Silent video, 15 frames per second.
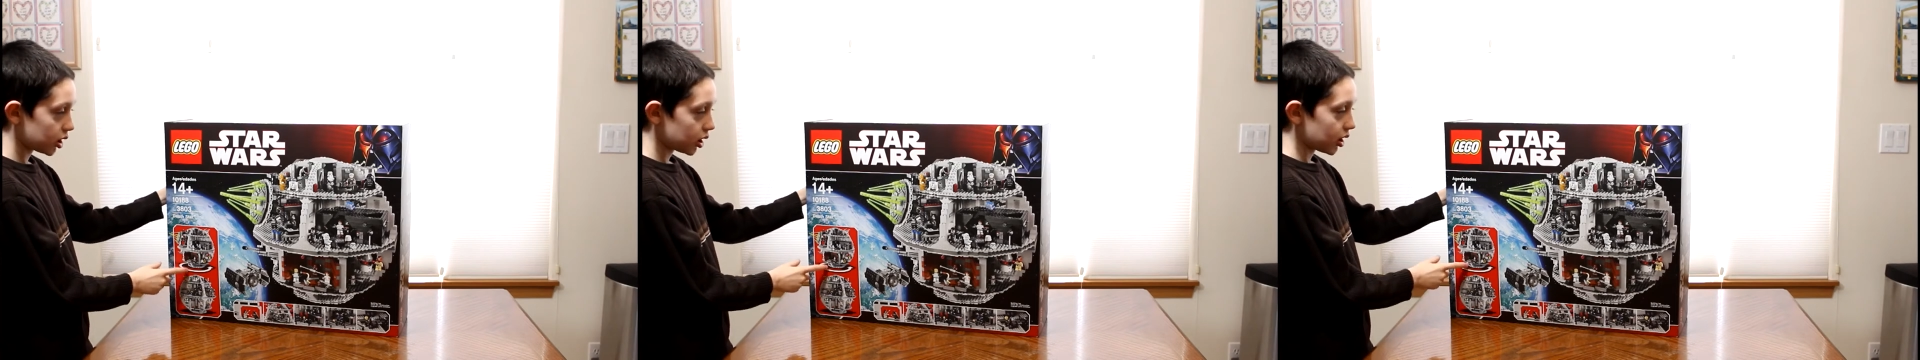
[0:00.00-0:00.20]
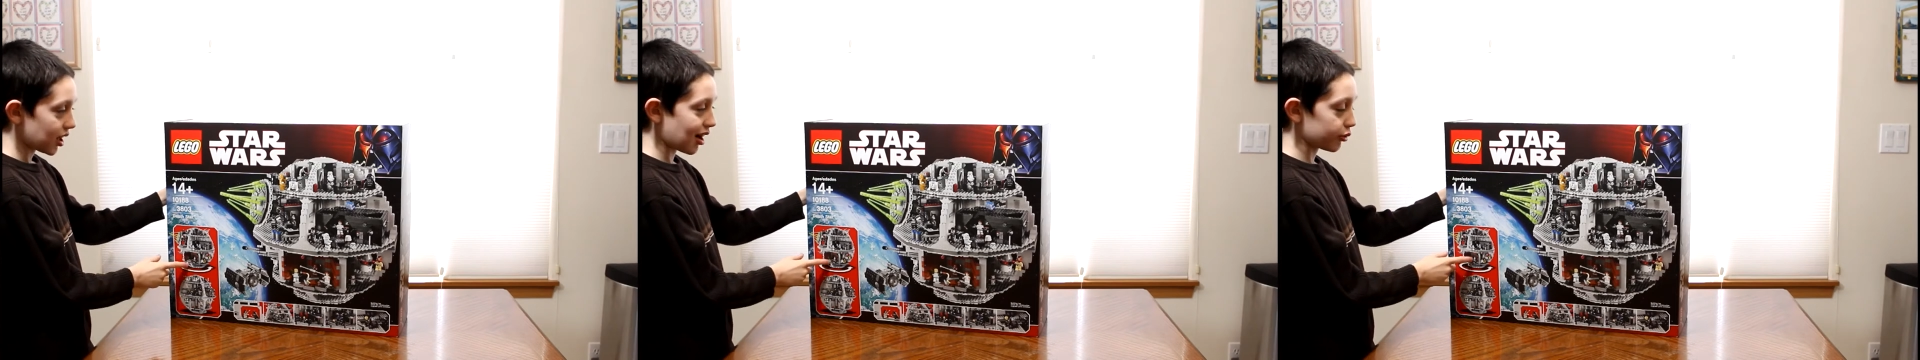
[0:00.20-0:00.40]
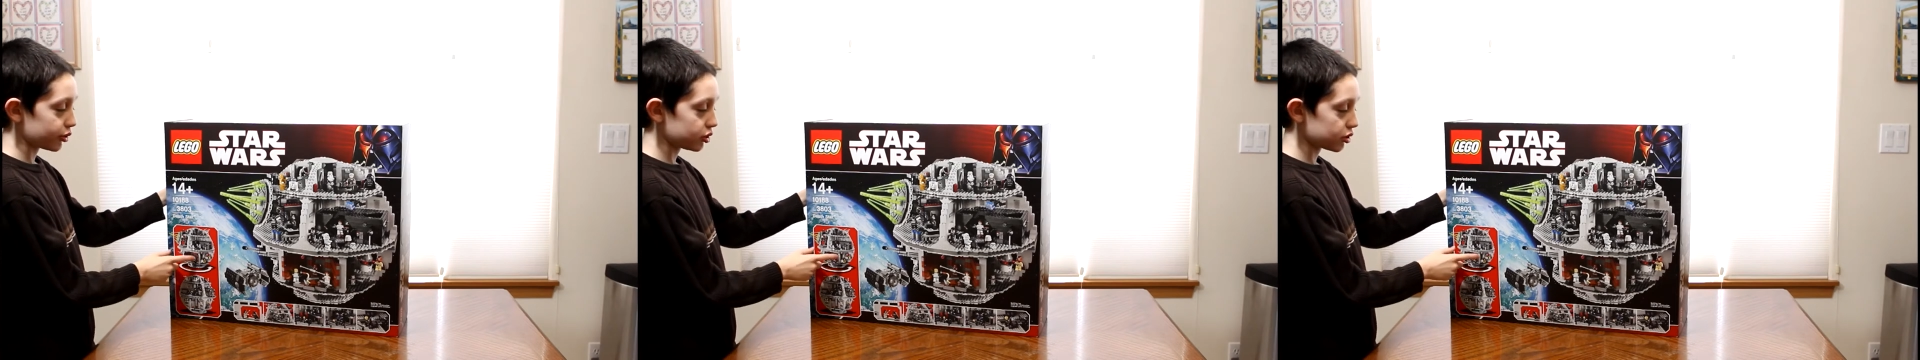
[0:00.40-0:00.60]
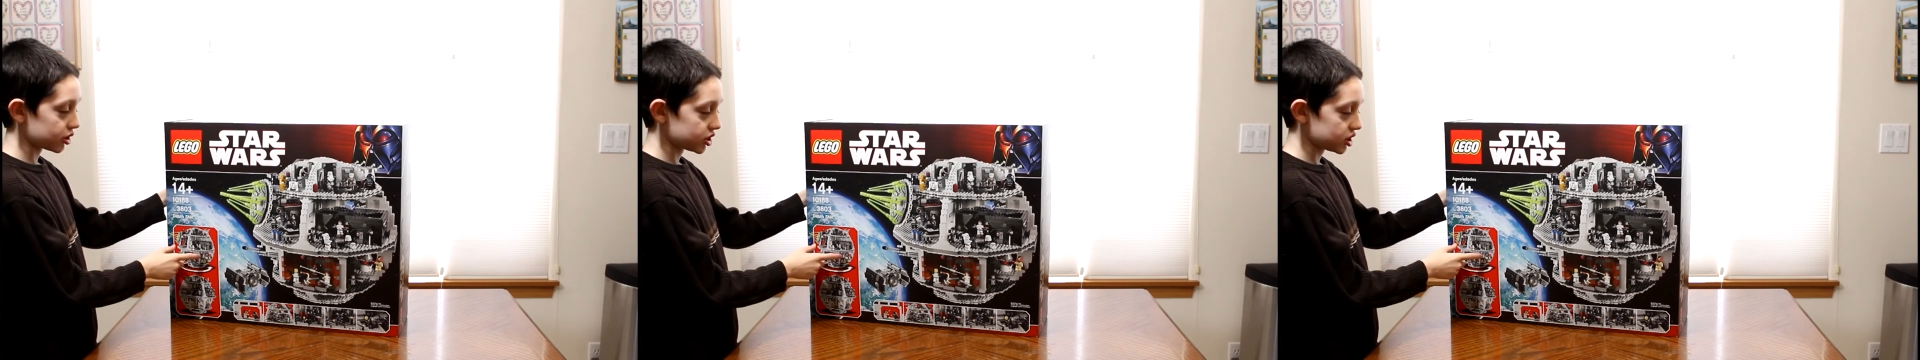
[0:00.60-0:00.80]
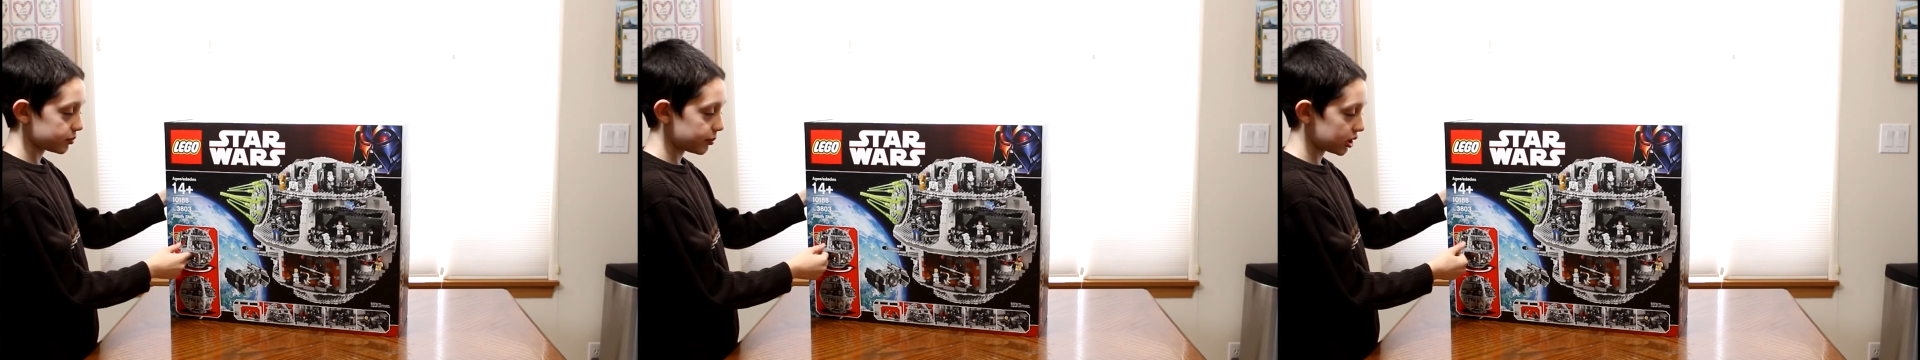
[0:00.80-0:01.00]
how you can
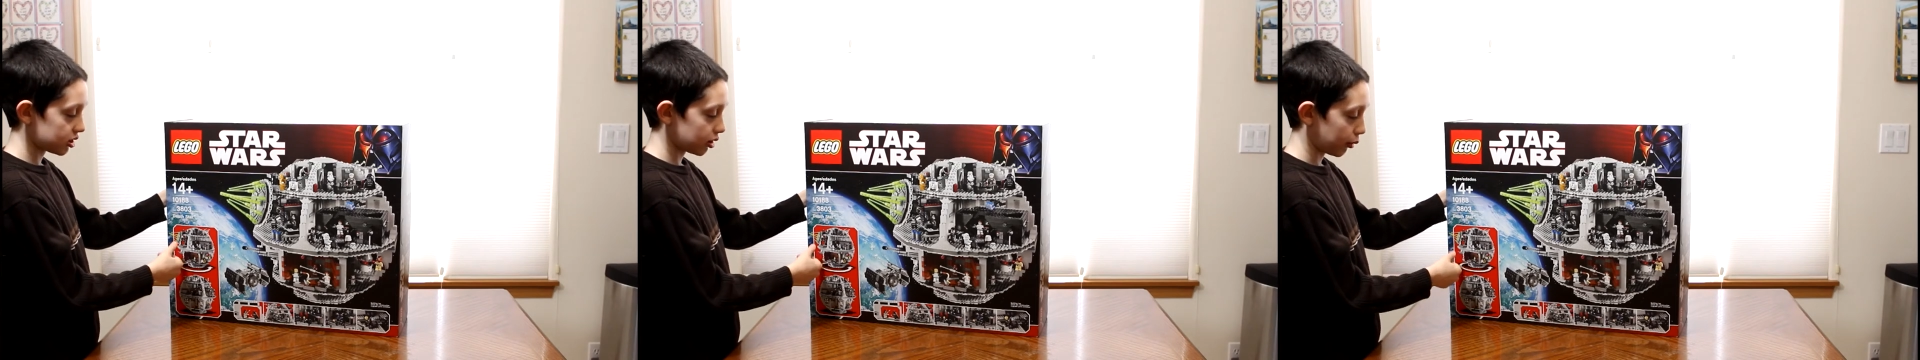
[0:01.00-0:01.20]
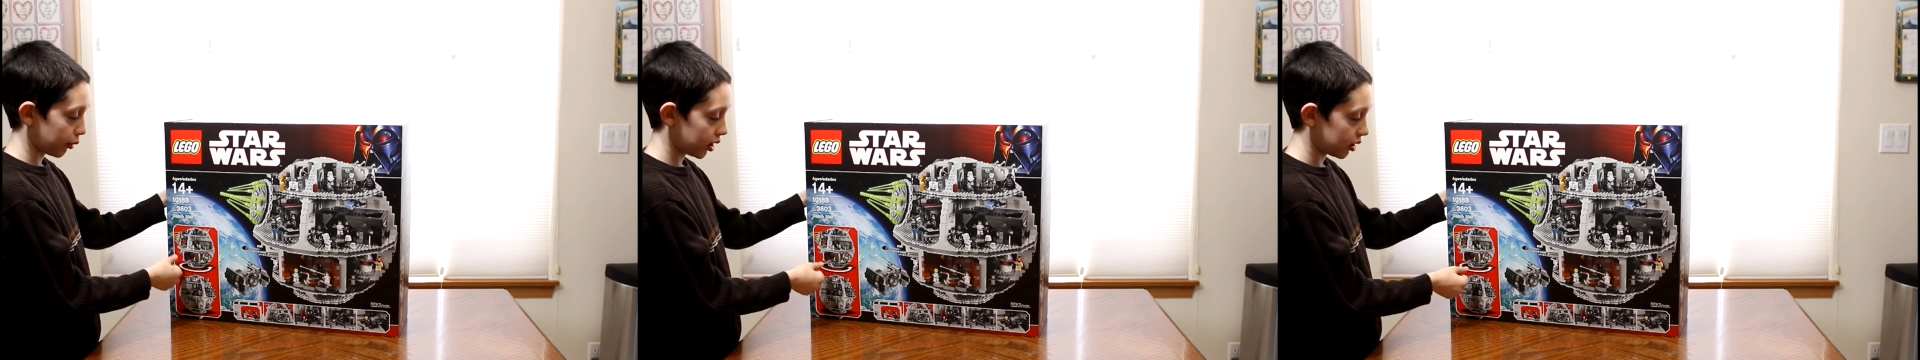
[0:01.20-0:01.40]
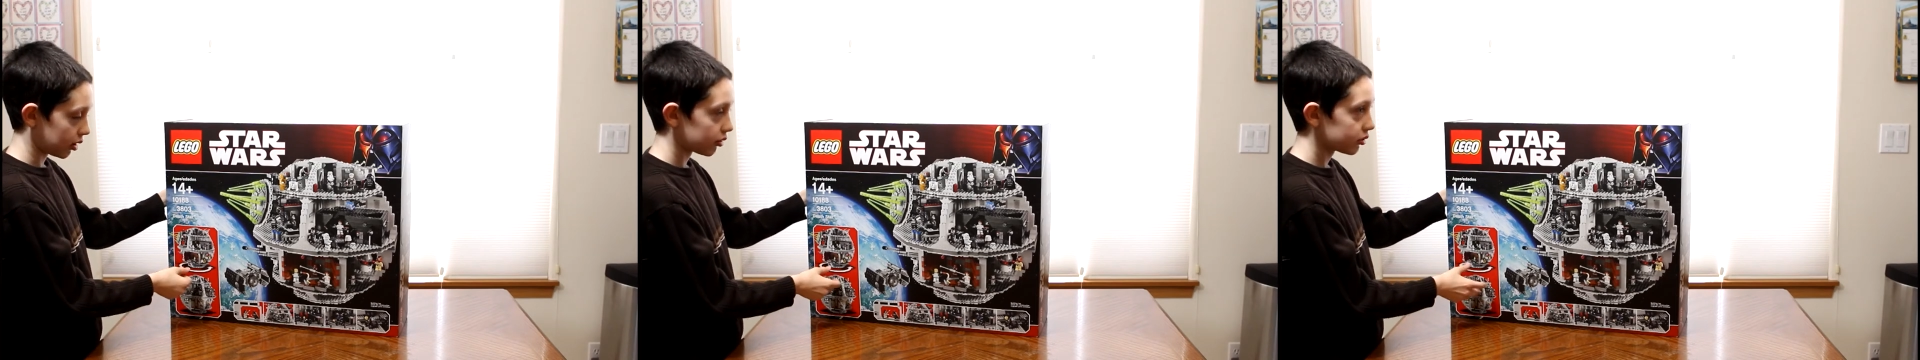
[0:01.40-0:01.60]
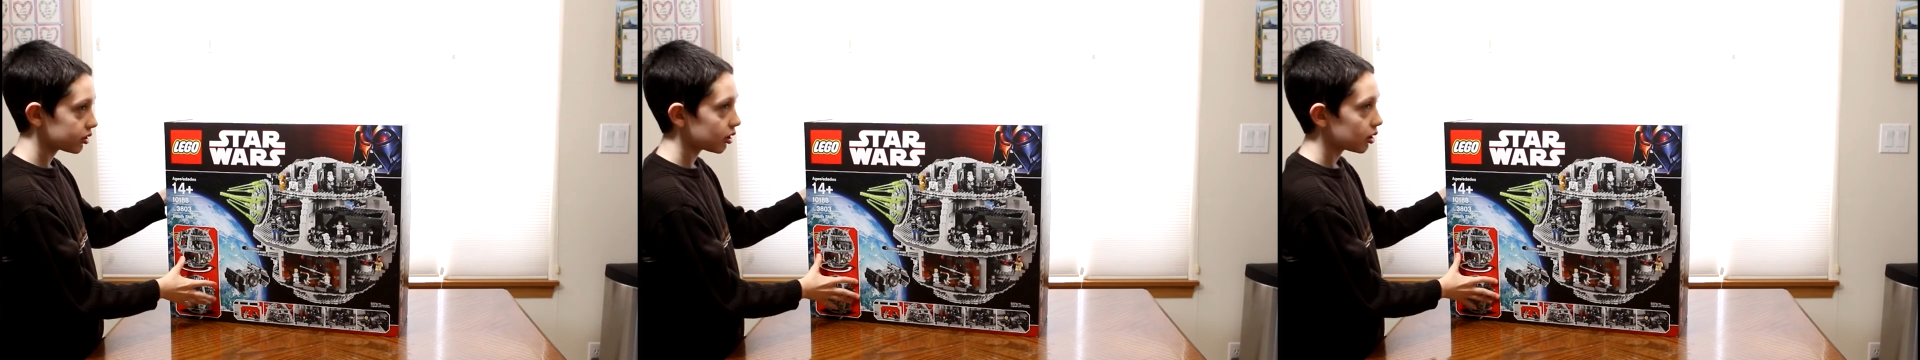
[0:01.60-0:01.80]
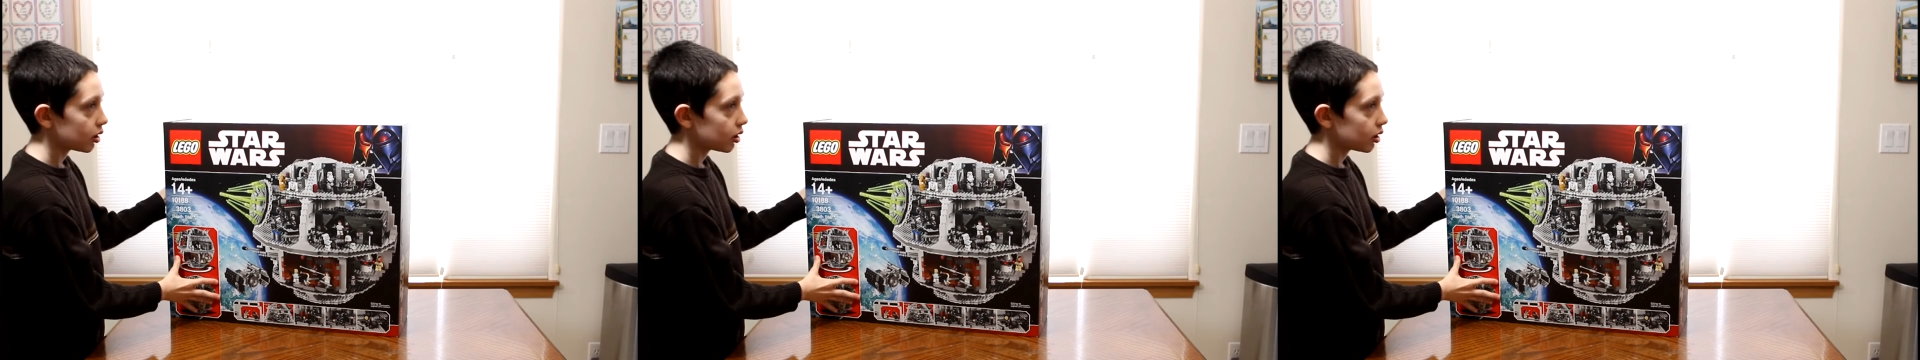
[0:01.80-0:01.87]
spin it around.